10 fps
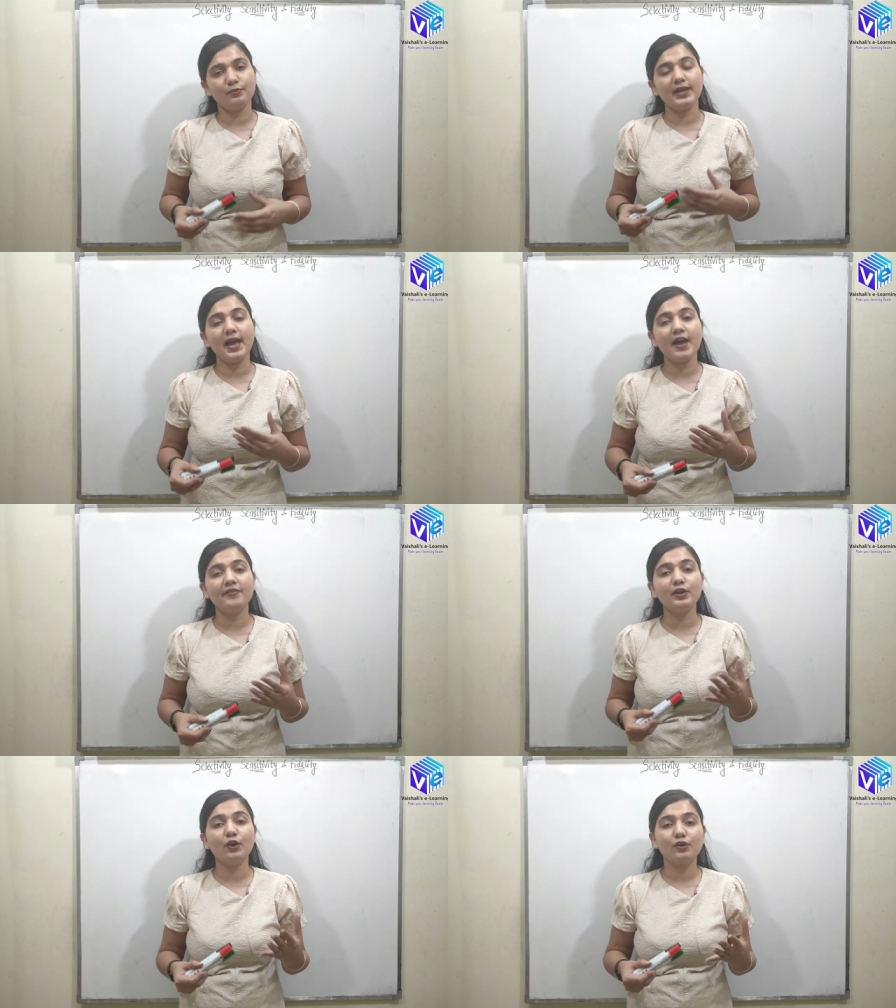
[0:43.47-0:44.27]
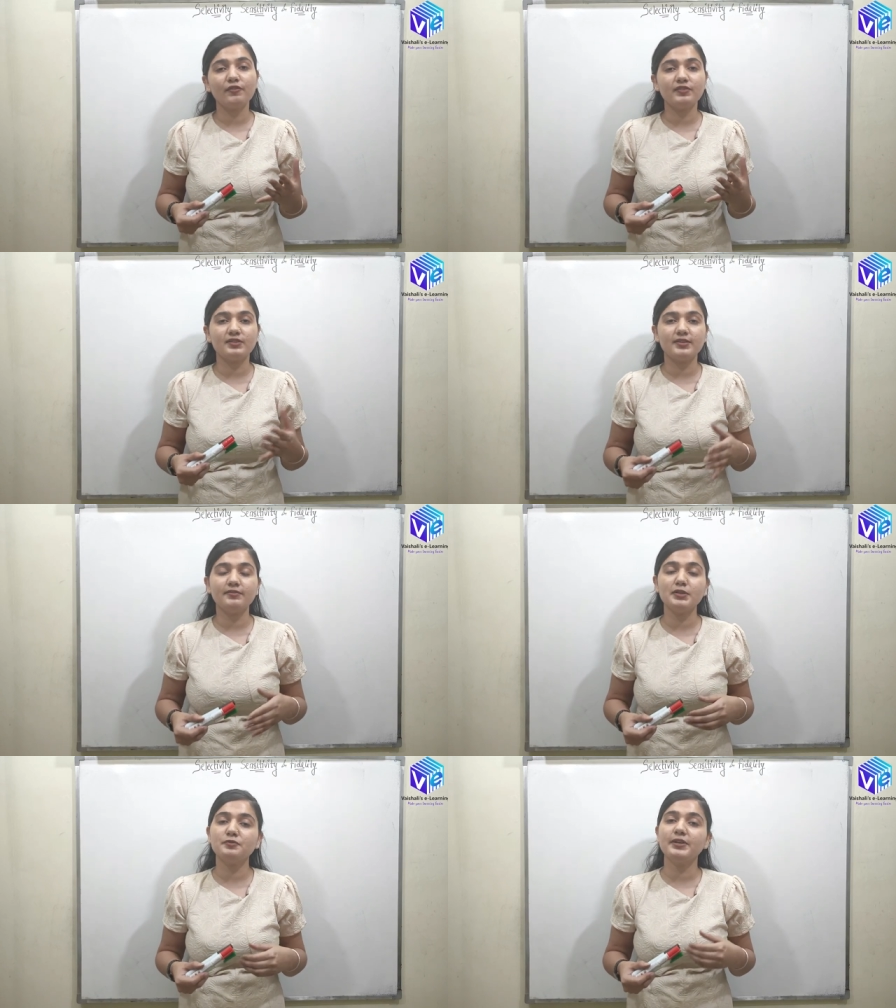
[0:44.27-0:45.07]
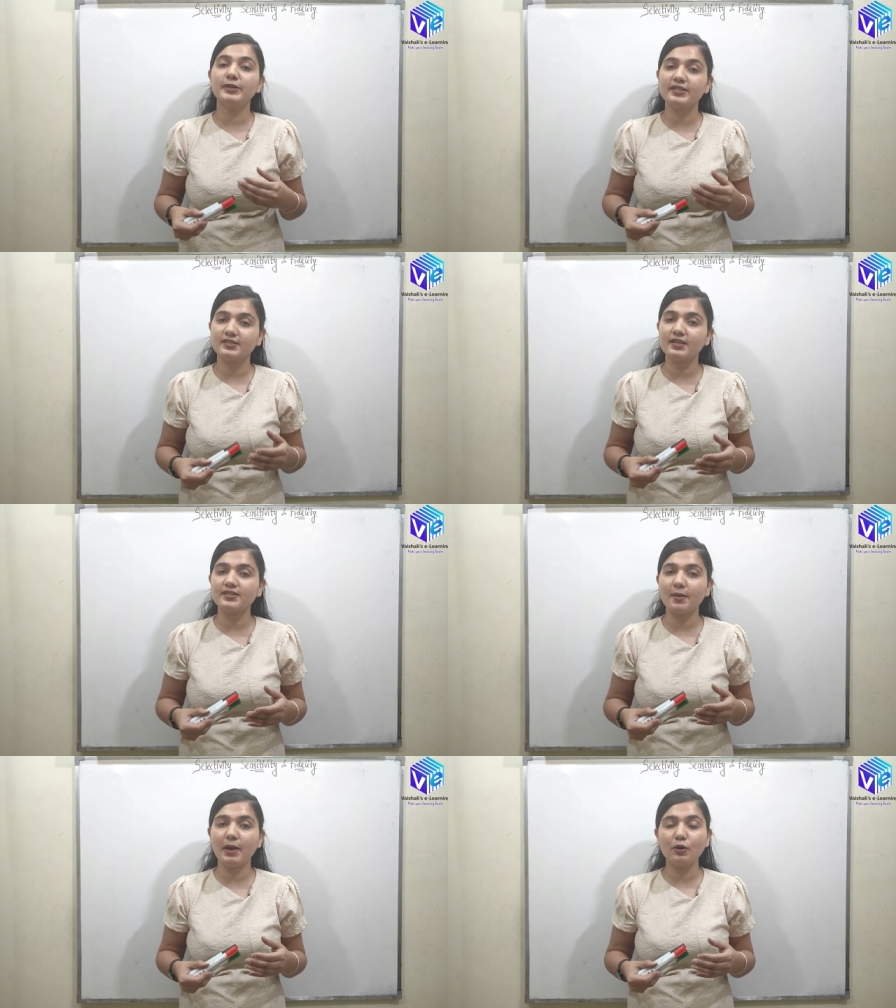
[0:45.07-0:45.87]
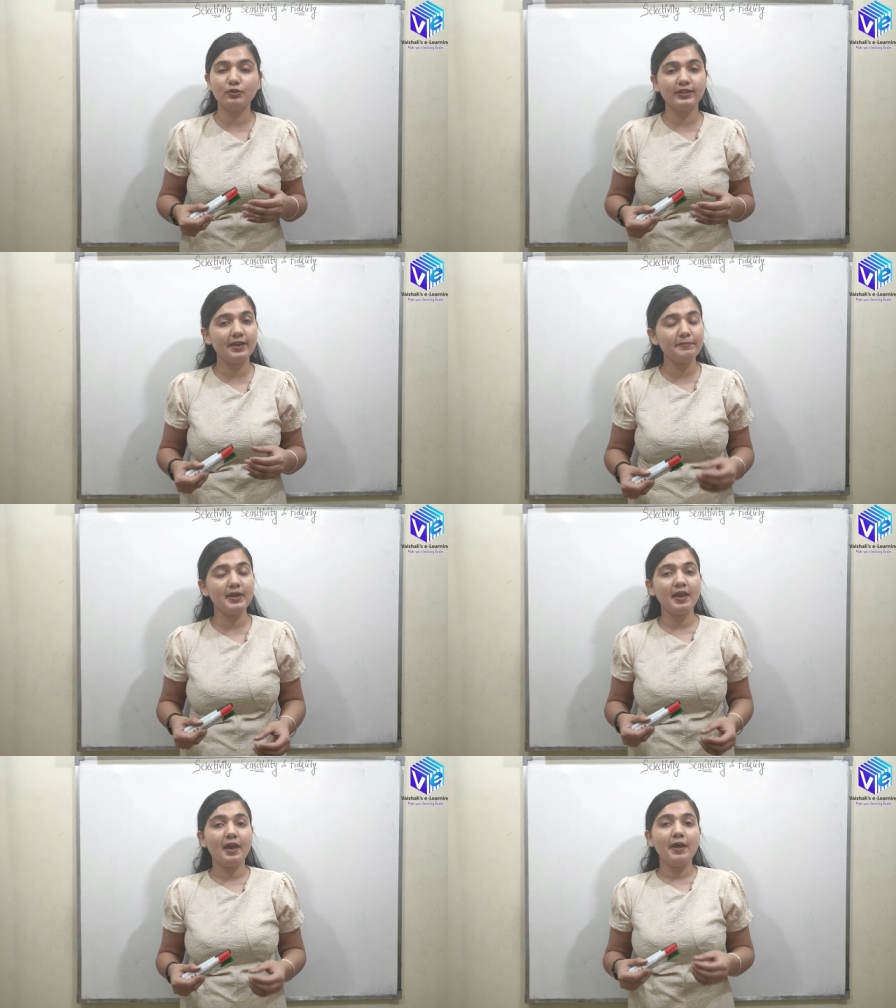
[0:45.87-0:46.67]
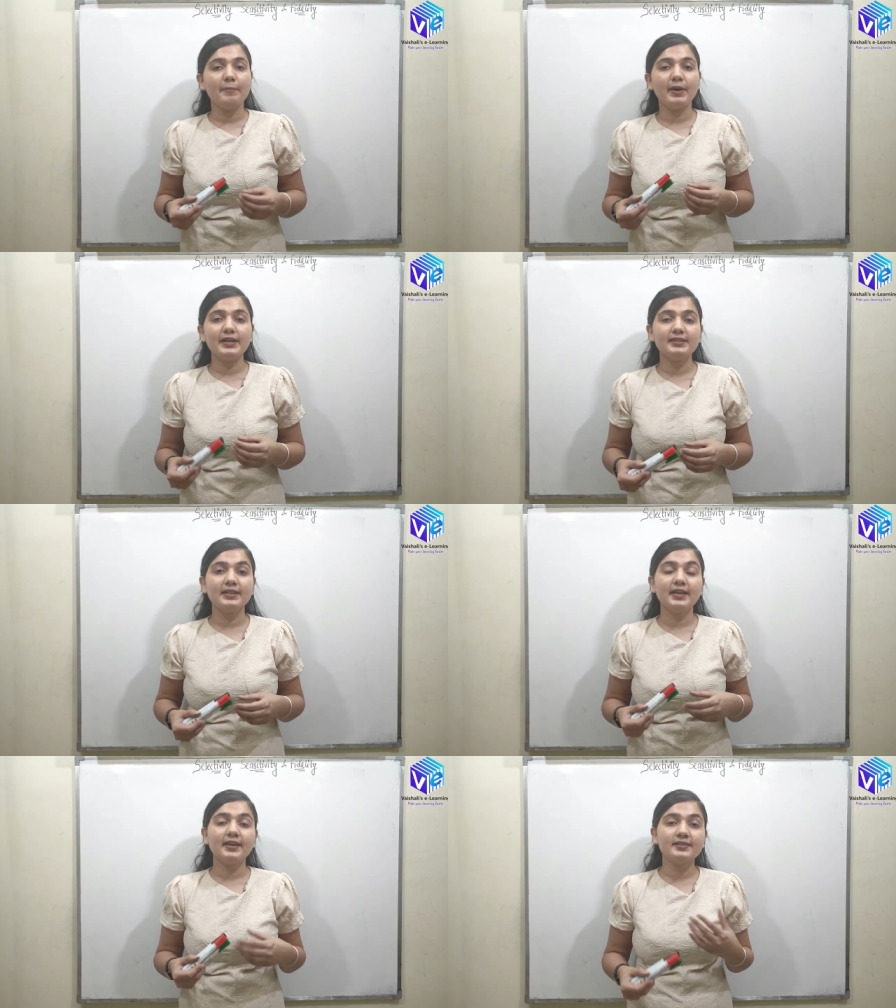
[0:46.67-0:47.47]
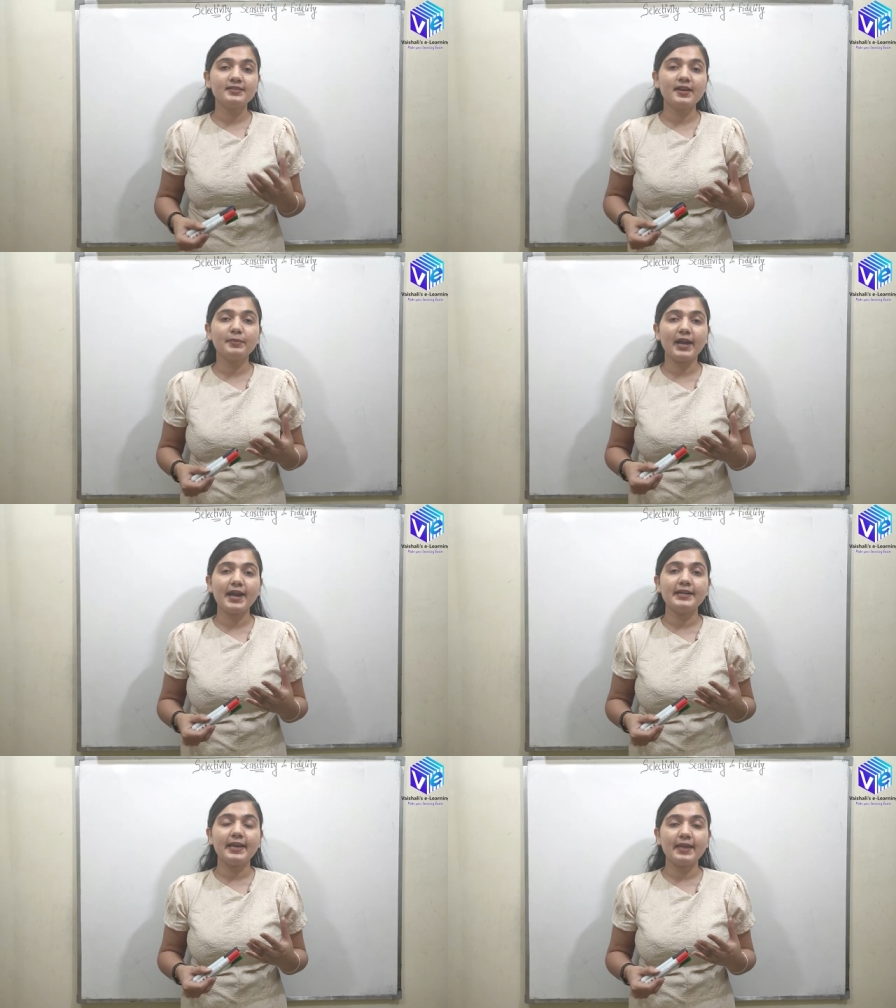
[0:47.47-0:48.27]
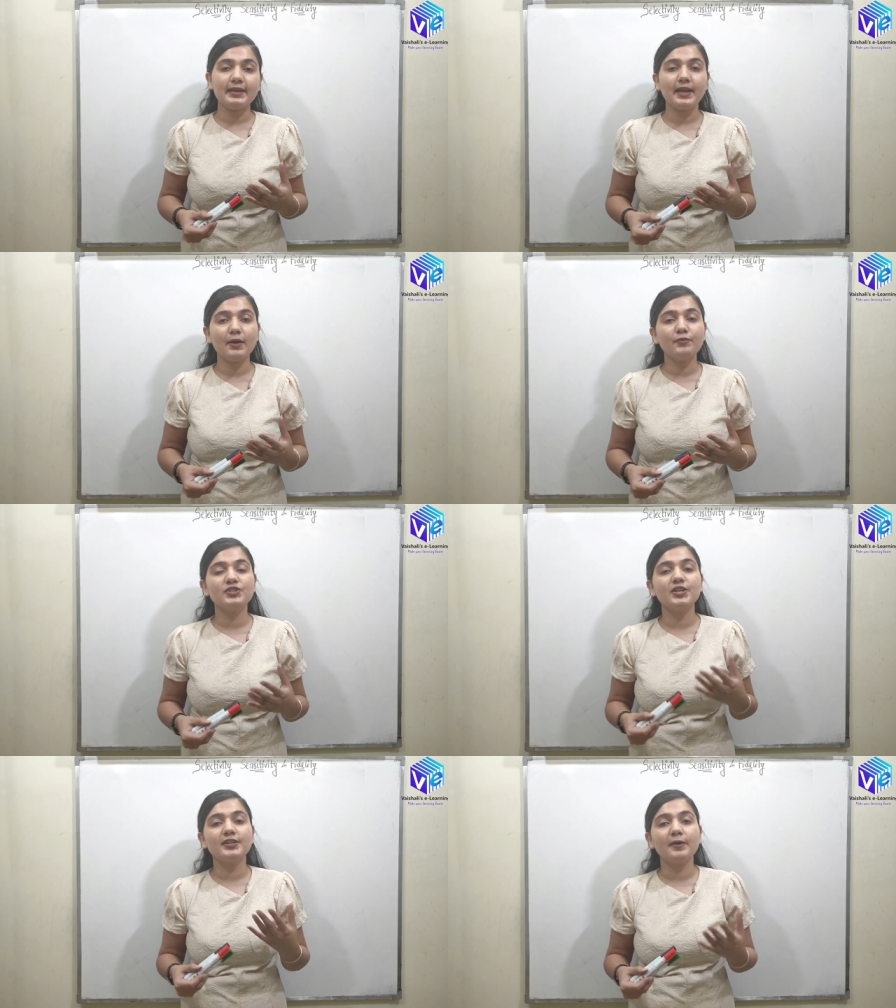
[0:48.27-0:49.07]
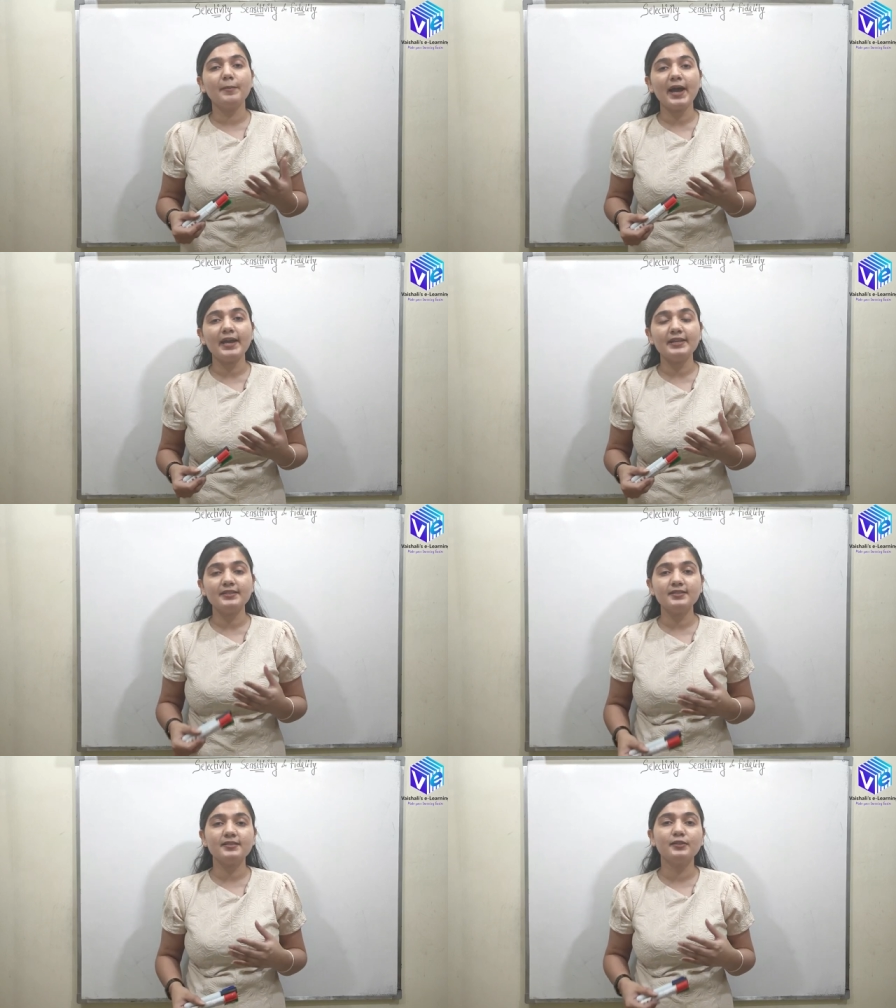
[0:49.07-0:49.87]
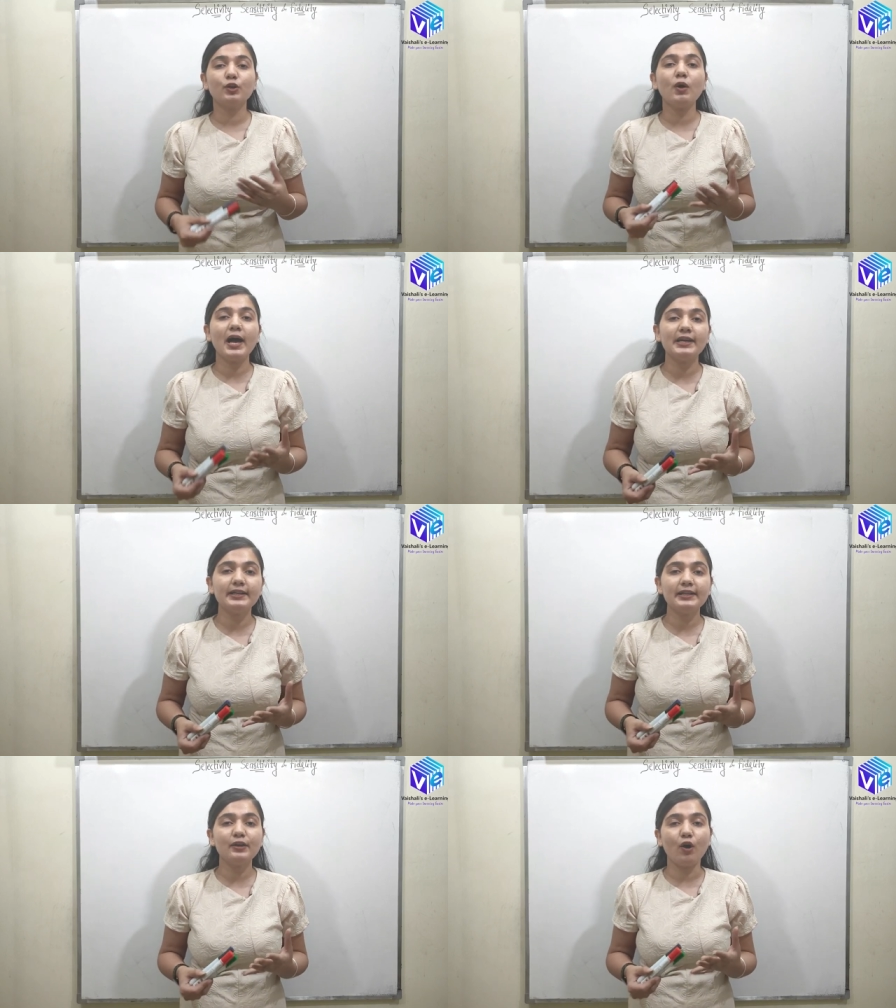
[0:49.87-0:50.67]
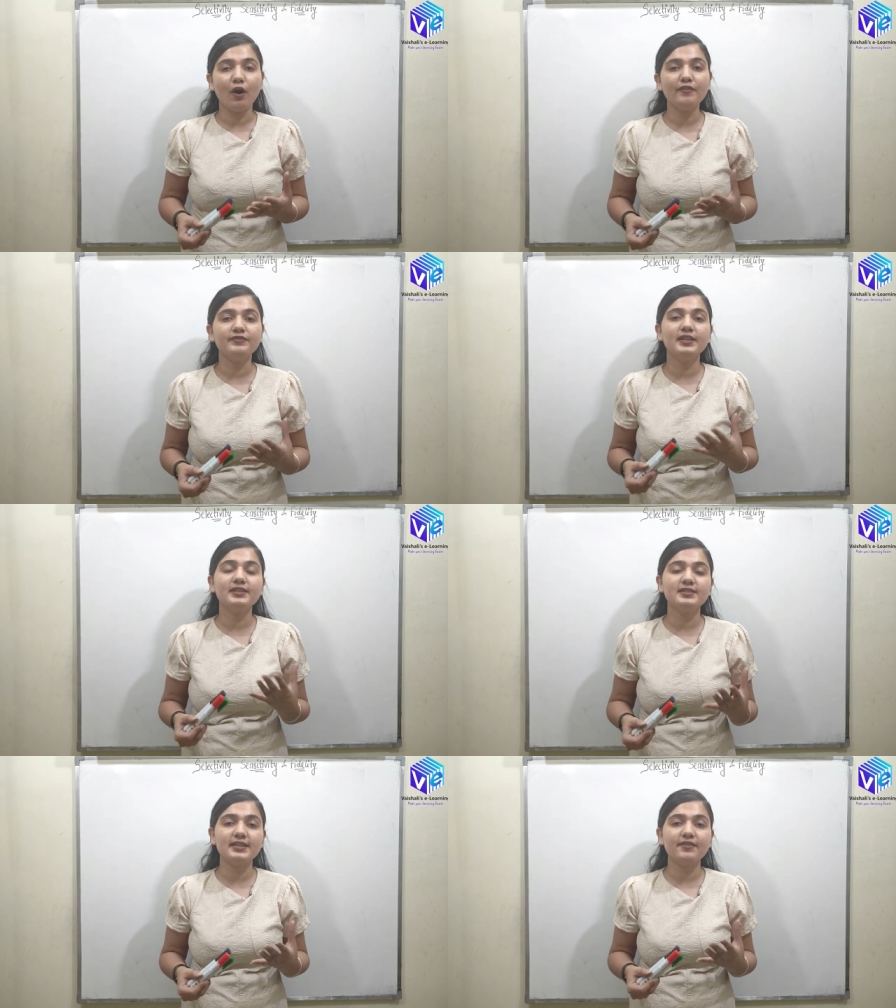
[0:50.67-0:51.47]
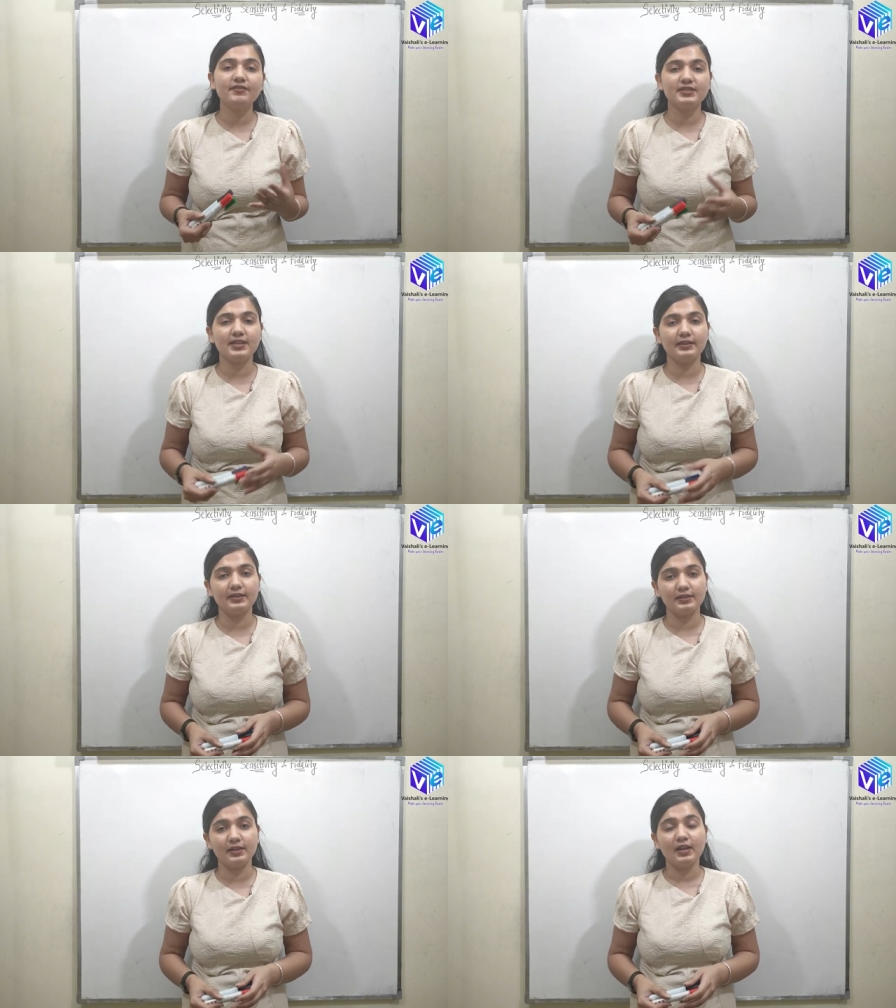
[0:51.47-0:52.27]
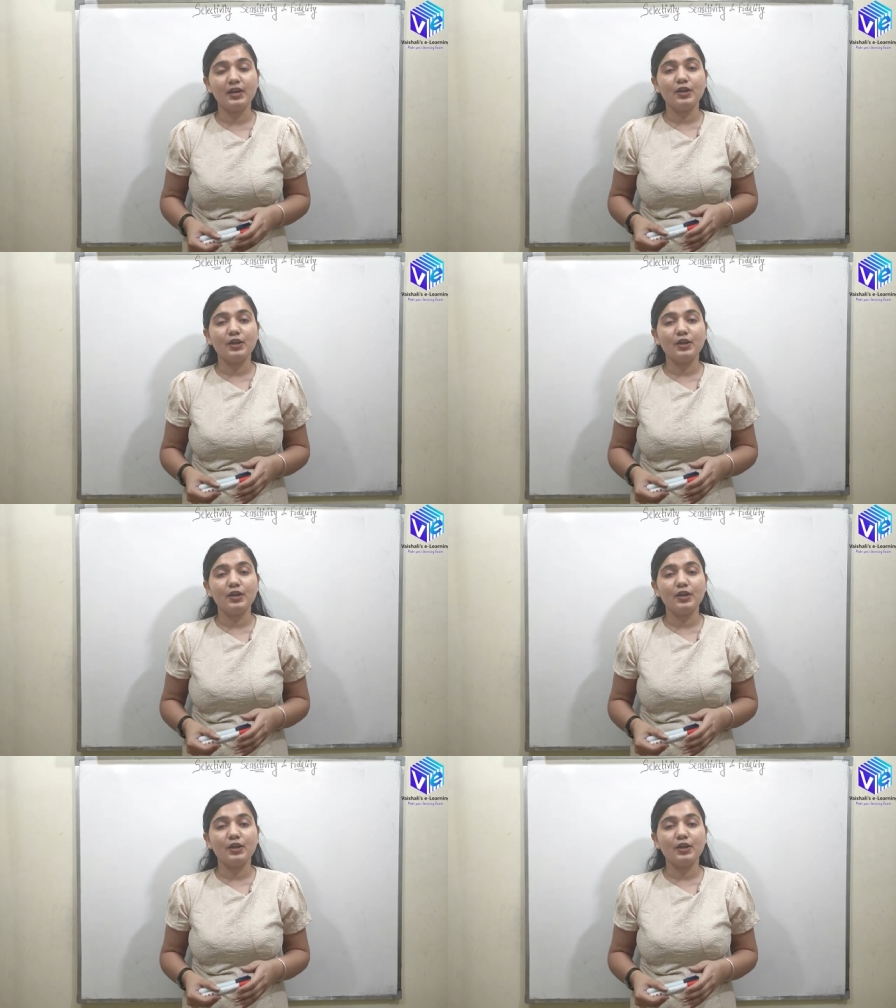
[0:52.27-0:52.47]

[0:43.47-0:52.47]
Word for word: We have a lot of receivers, we'll discuss about them but there is some criteria which determines the quality of the received signal